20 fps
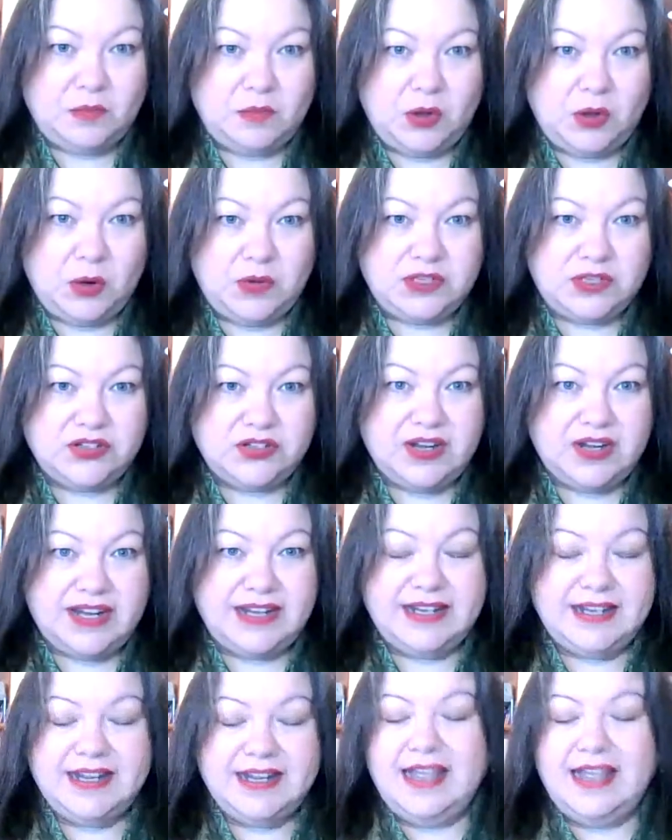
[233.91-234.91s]

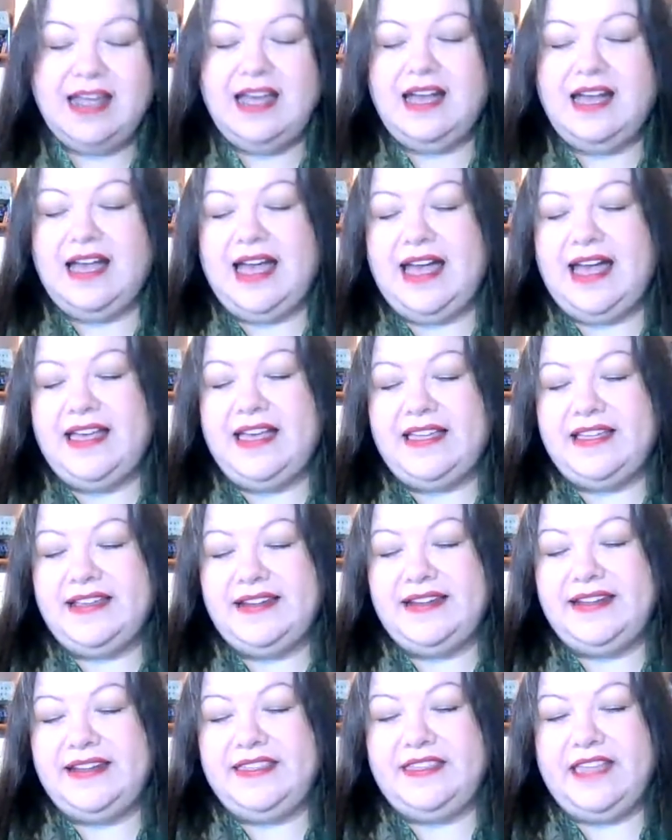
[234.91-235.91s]
poetry,
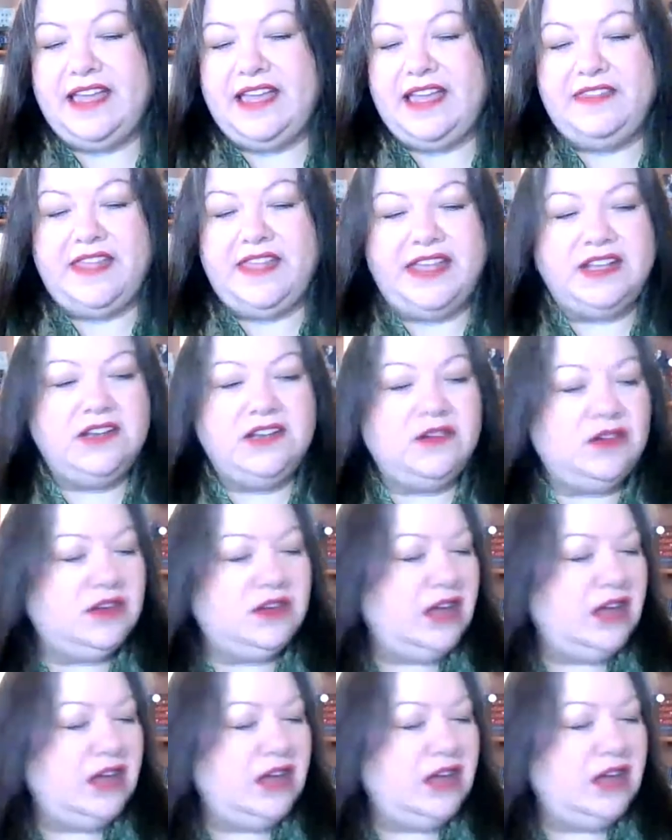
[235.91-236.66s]
and then